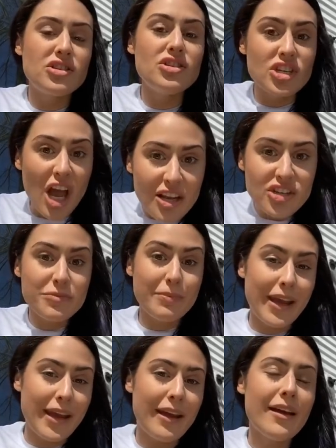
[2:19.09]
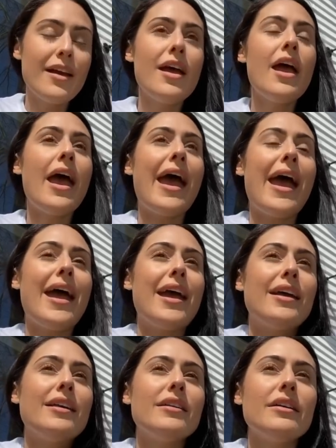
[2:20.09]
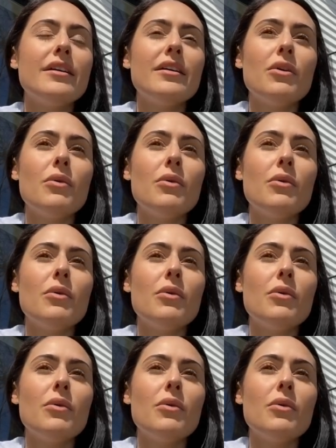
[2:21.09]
judge me. And